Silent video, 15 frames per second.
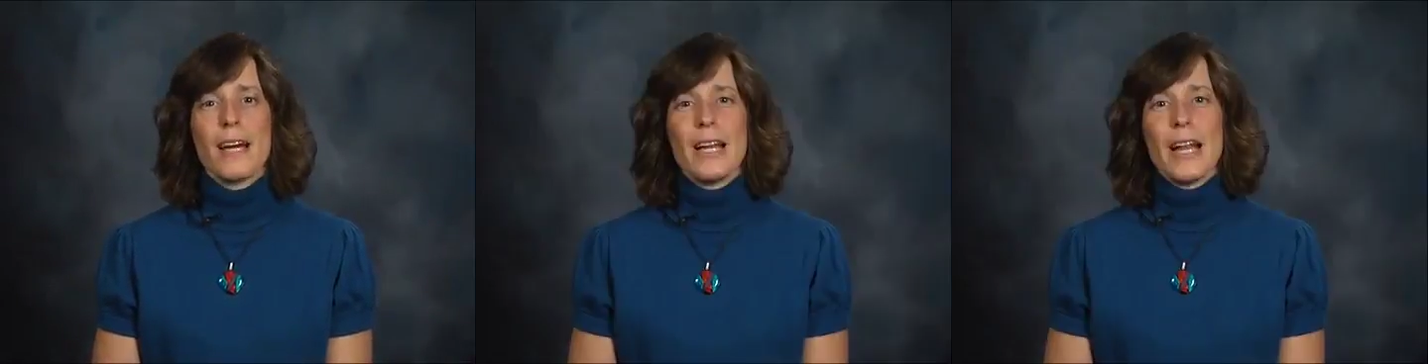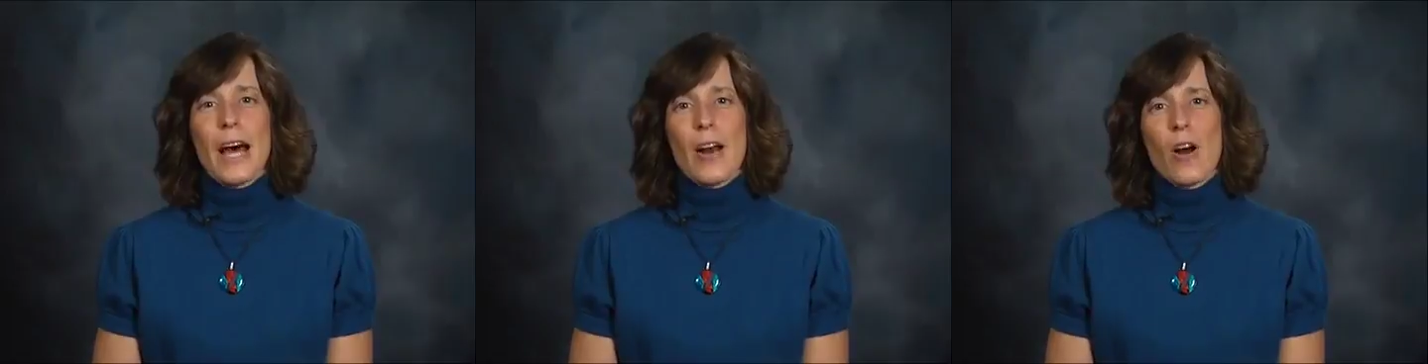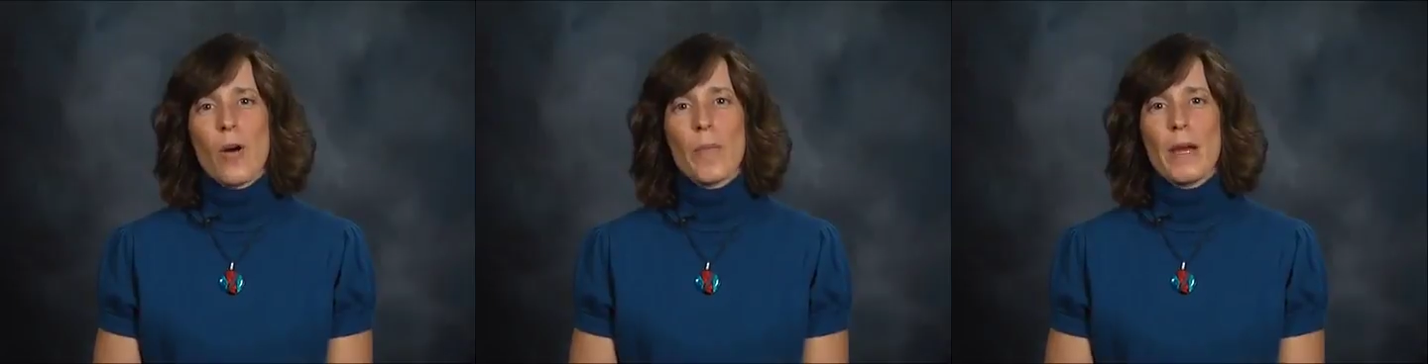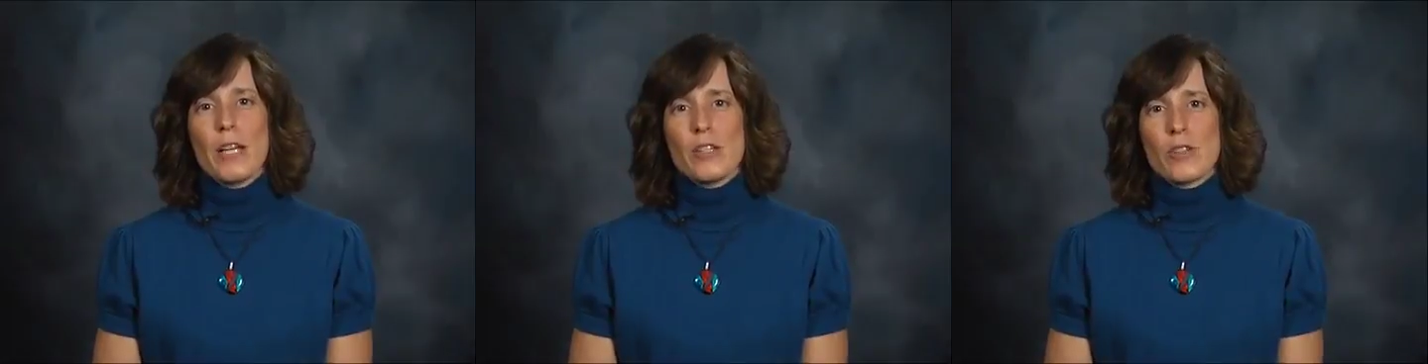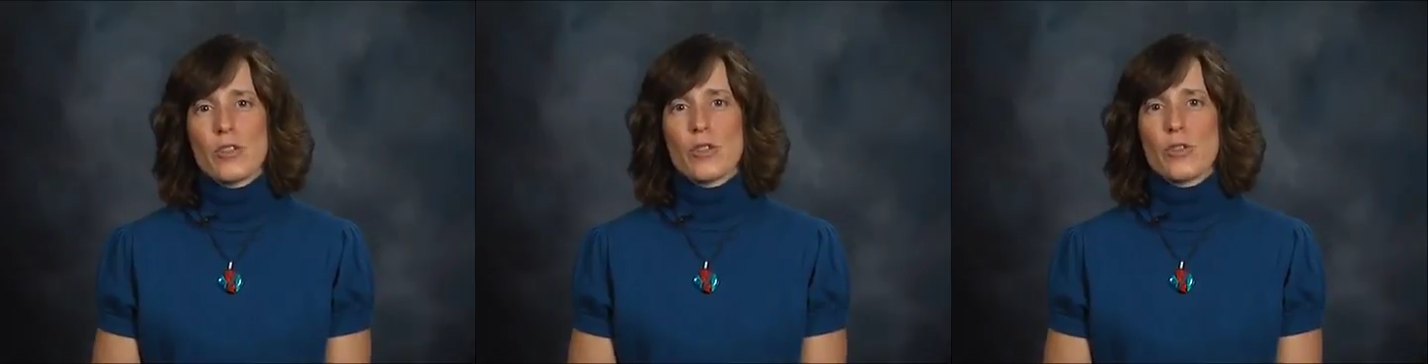Not all
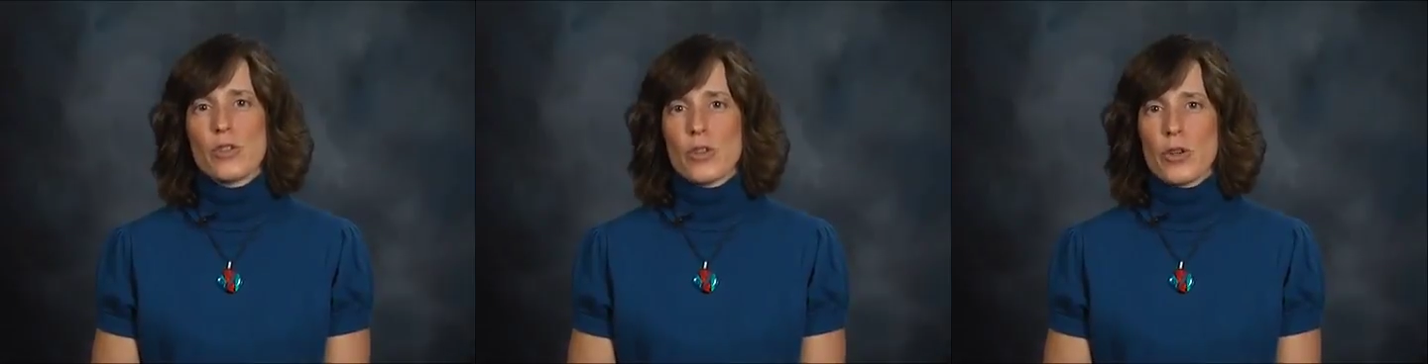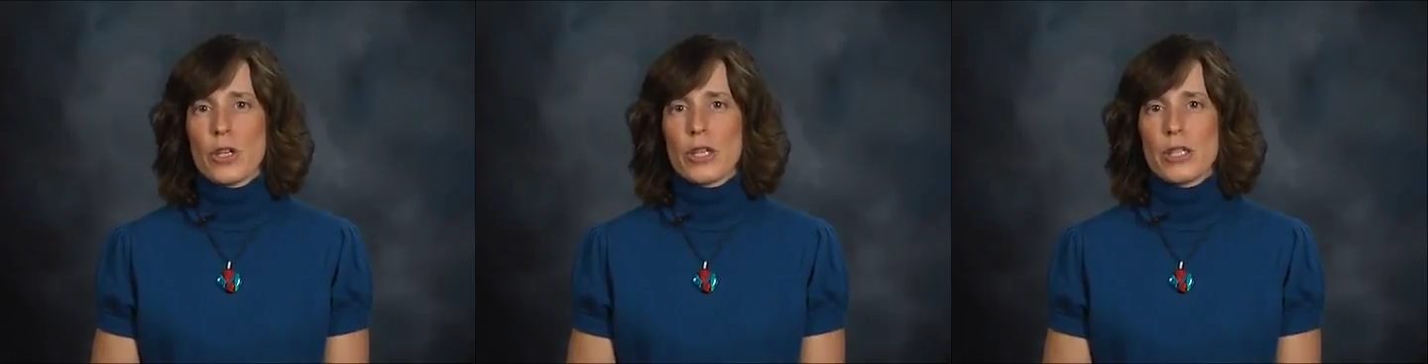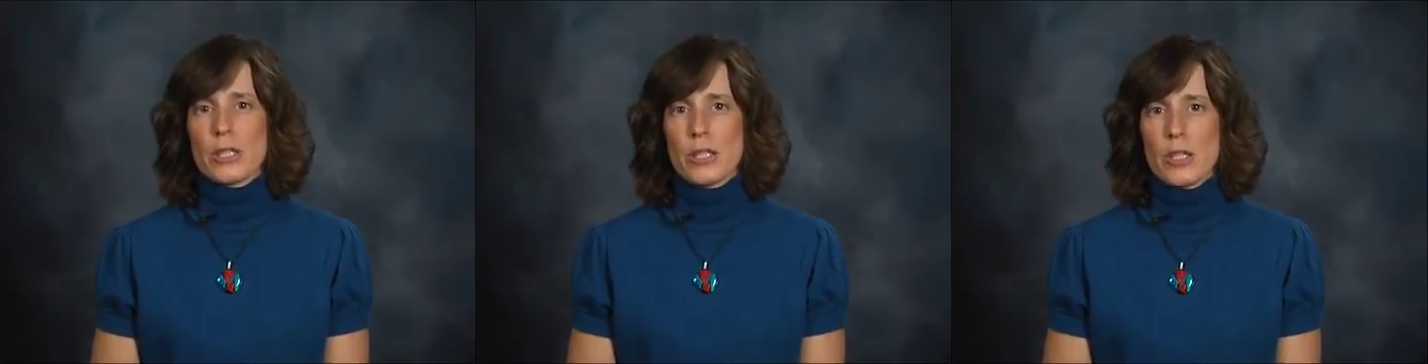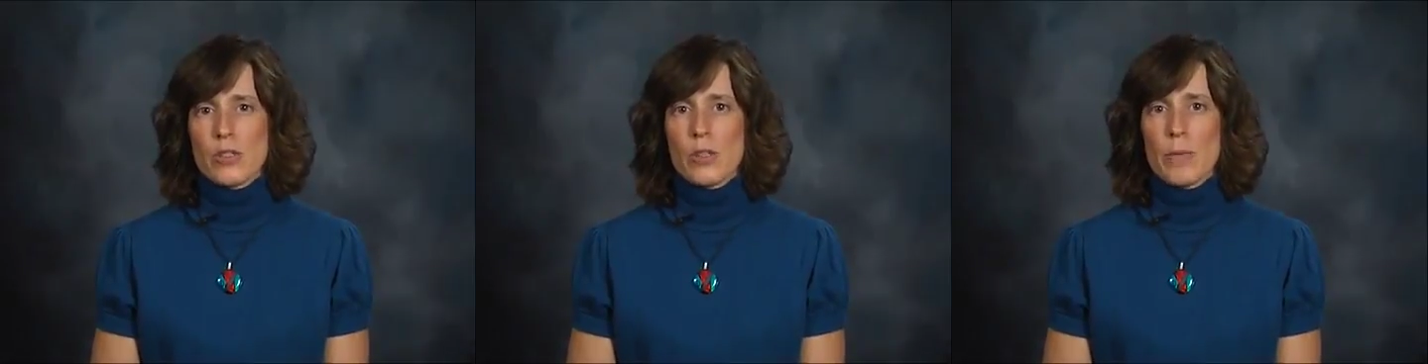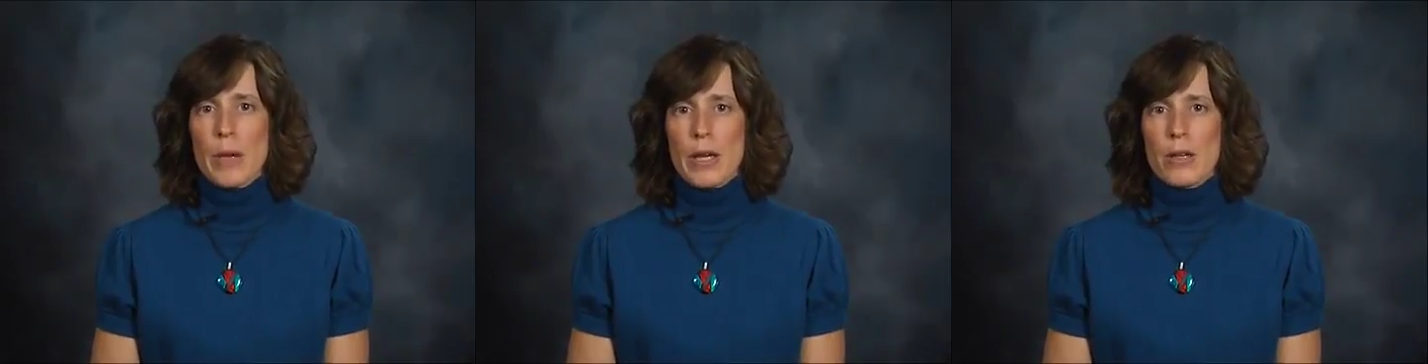patients or surrogate
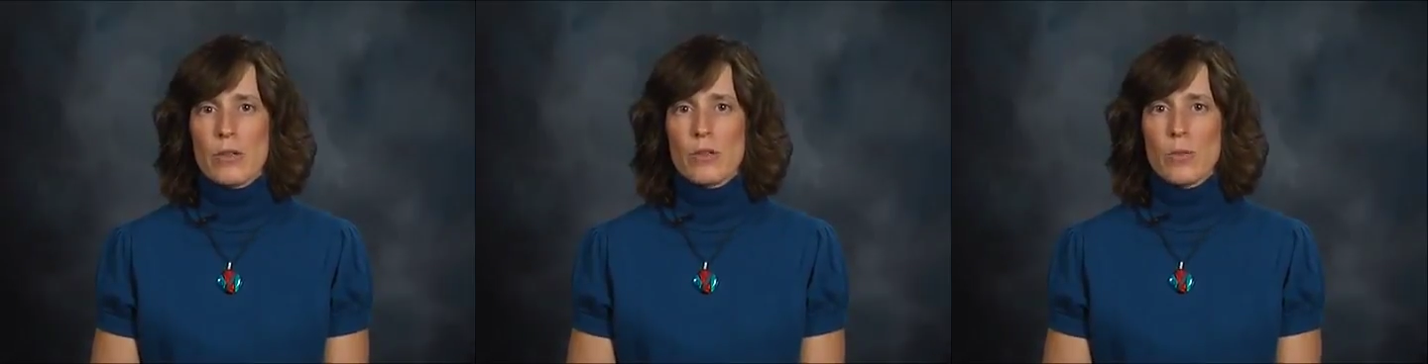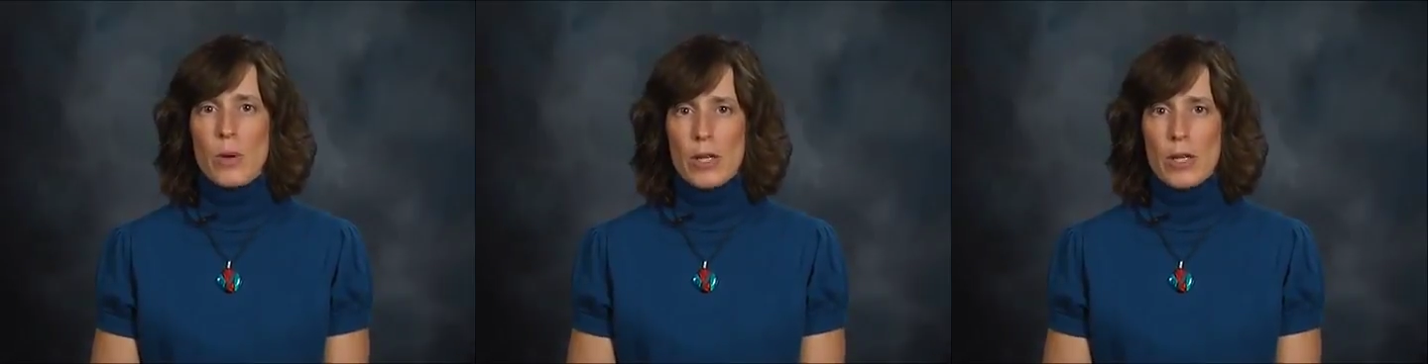decision makers